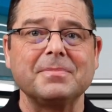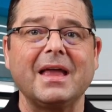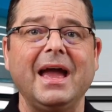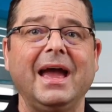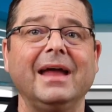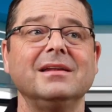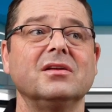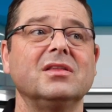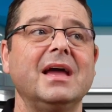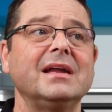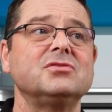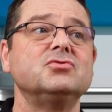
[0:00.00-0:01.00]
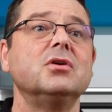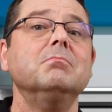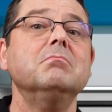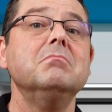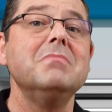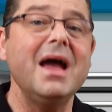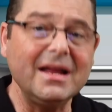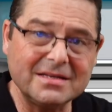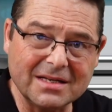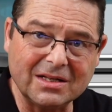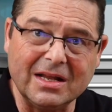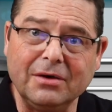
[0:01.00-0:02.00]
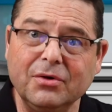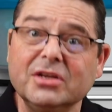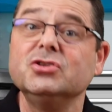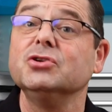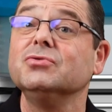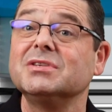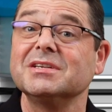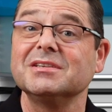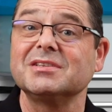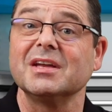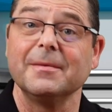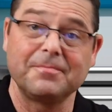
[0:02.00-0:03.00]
and that dramatically reduces